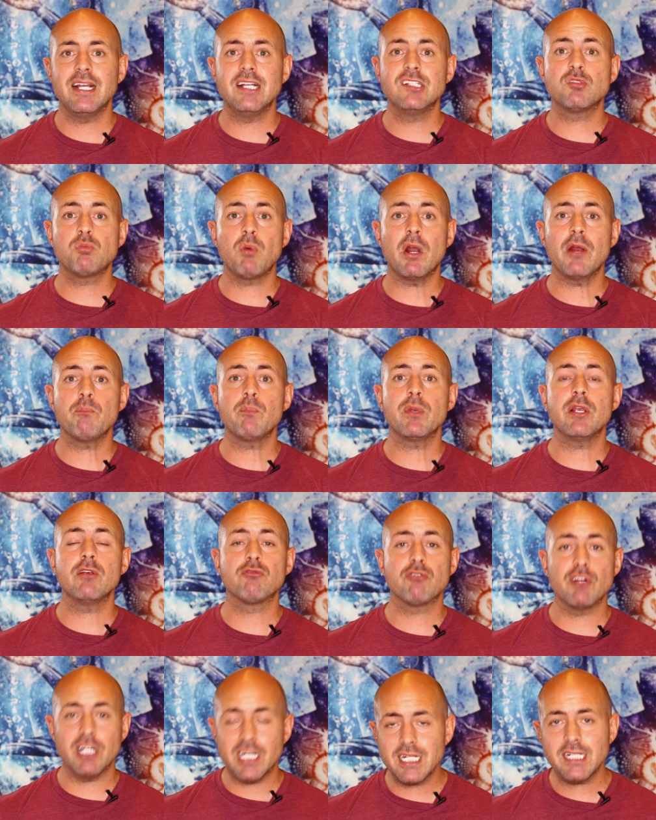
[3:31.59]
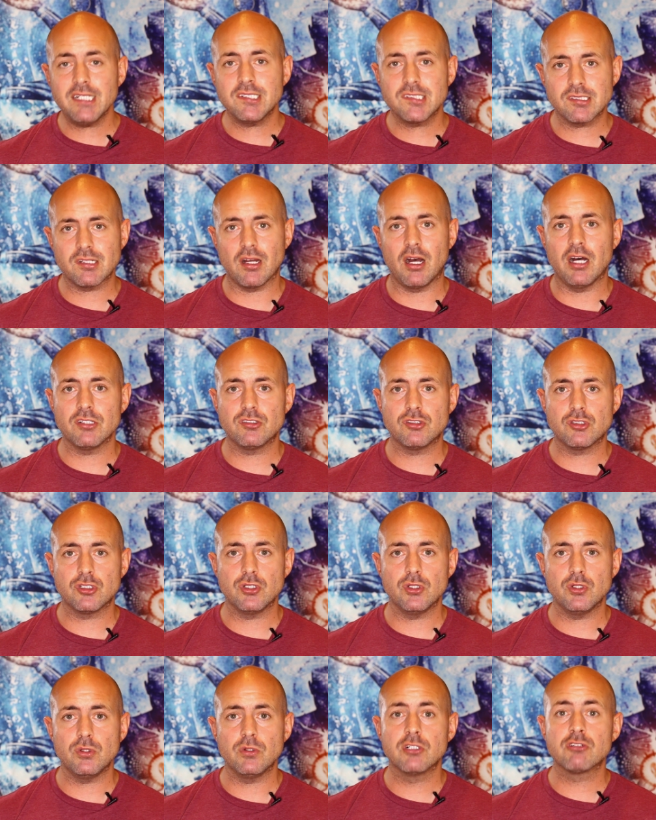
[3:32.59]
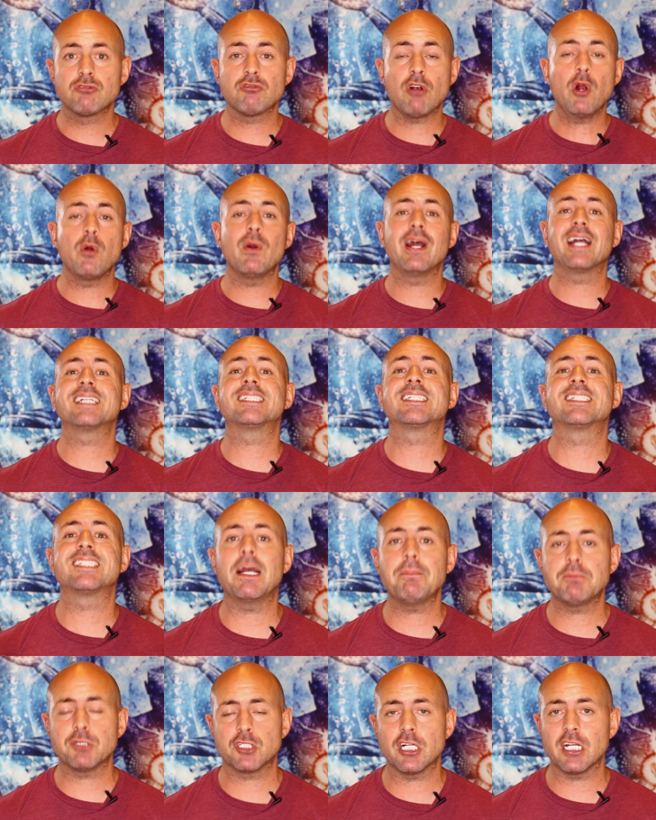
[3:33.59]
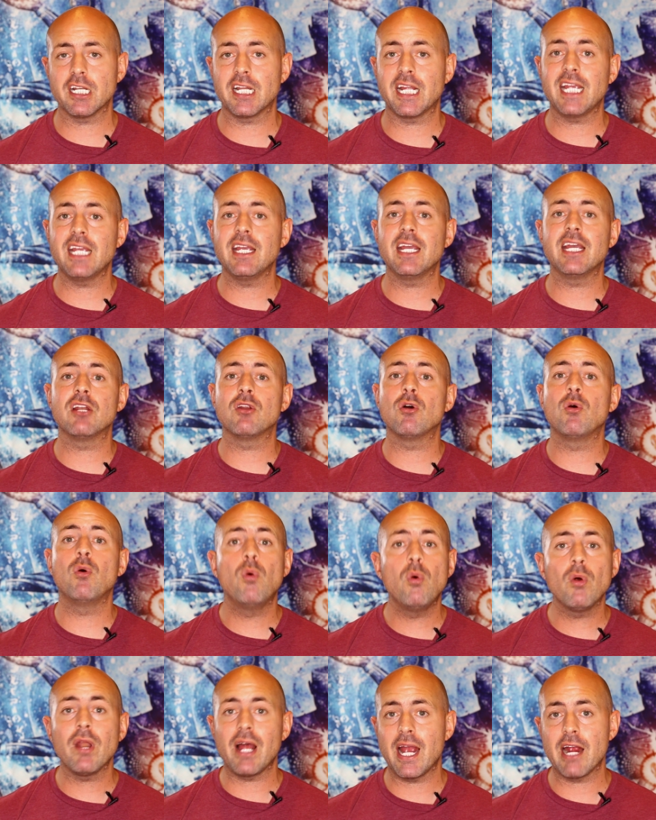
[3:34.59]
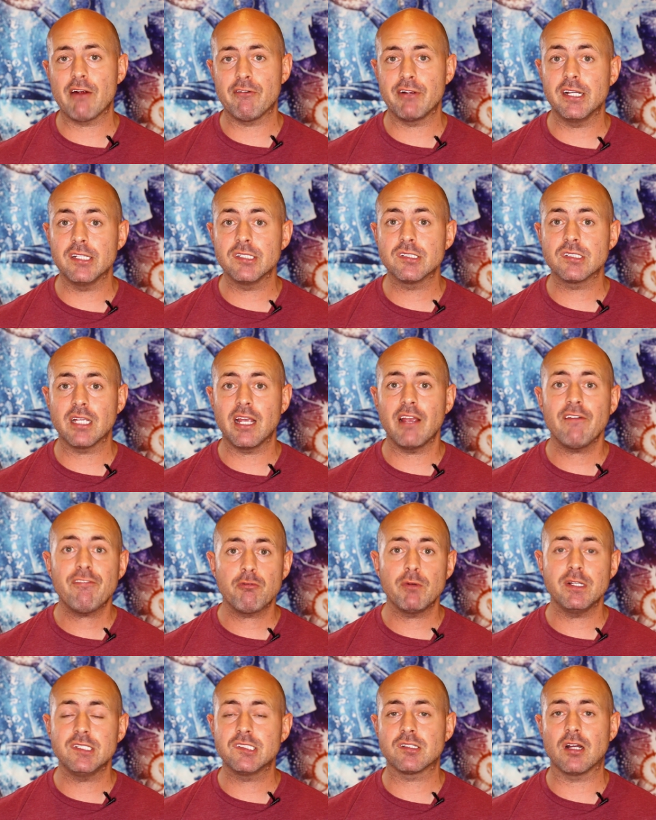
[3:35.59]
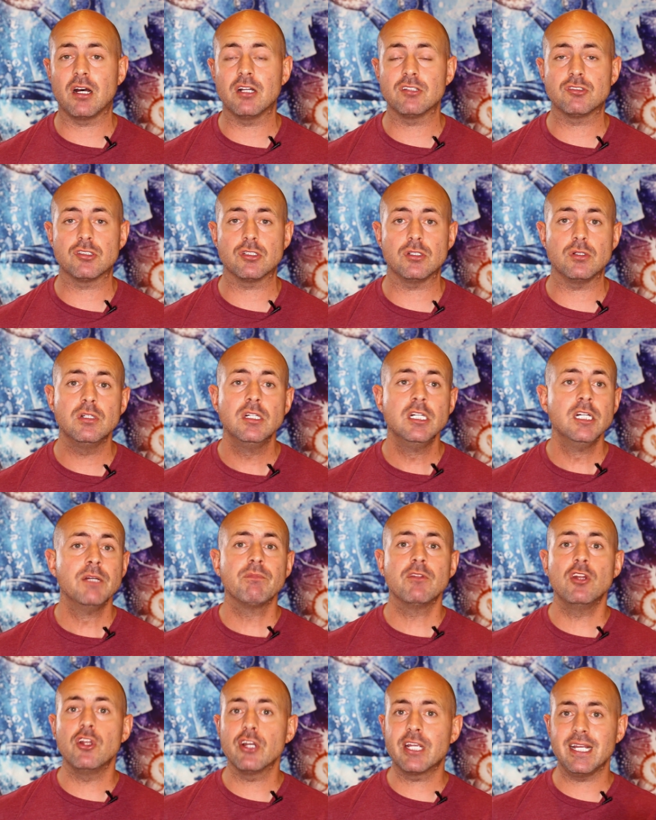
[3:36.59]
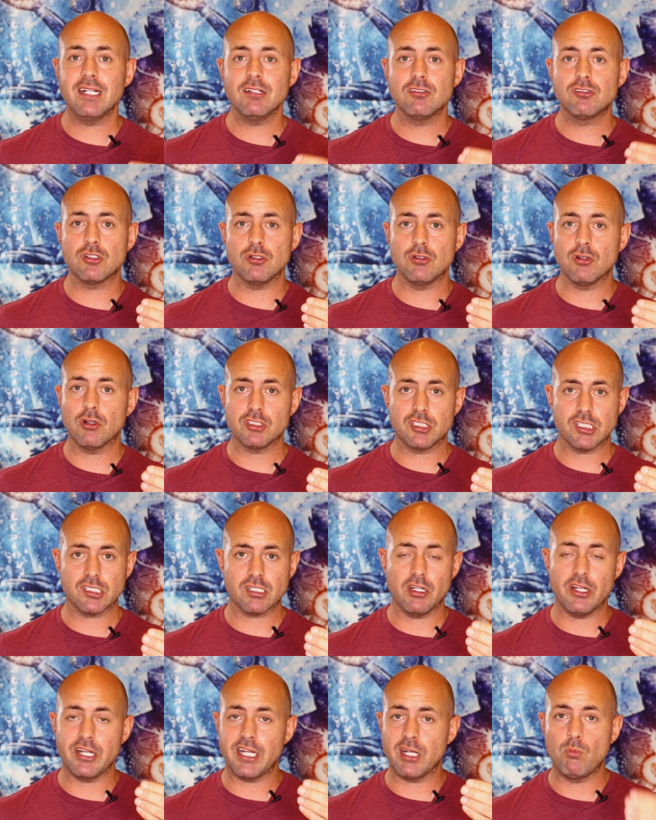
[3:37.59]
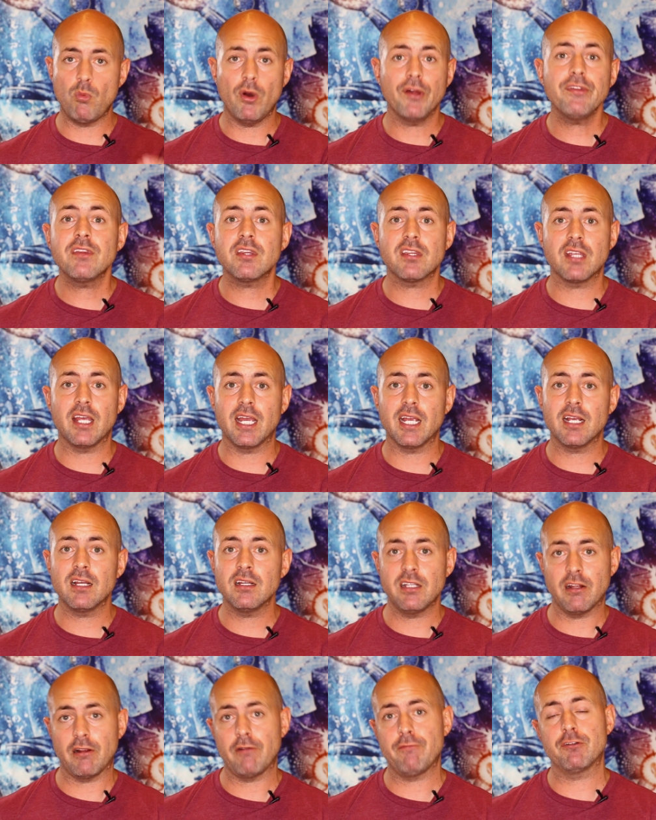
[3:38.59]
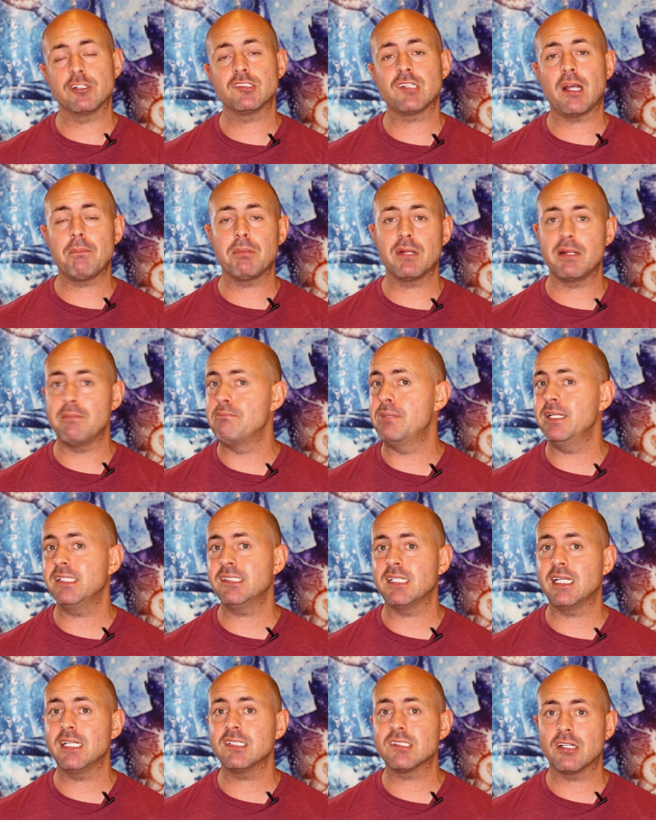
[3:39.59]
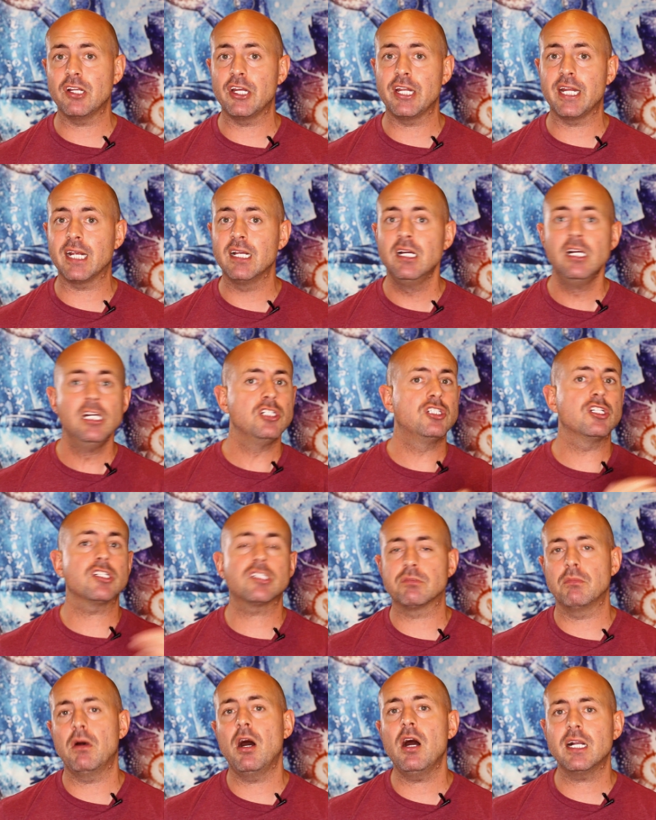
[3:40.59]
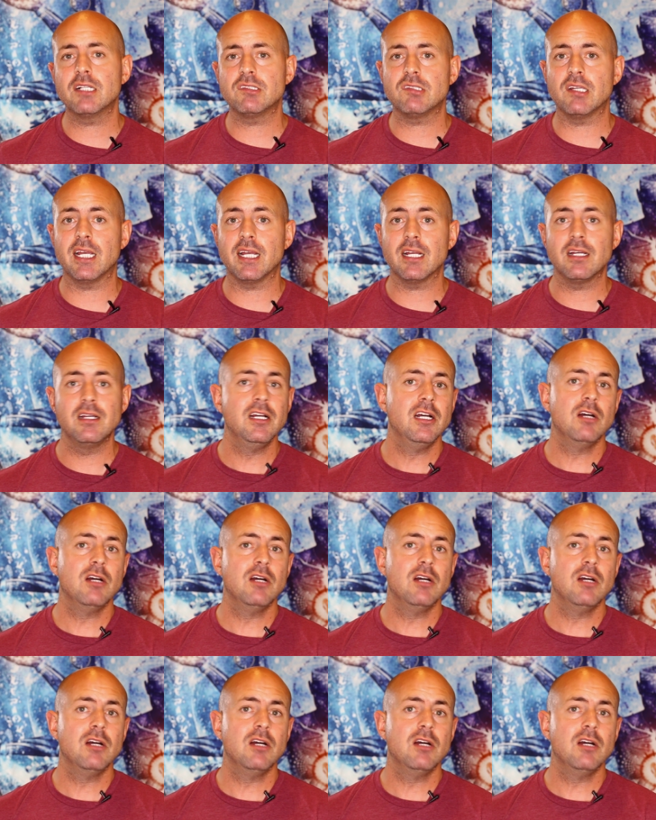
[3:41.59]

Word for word: is when we really start to grow exceptionally in all areas. If we start to look into not just learning one thing, you know, for example, in business, learning just marketing,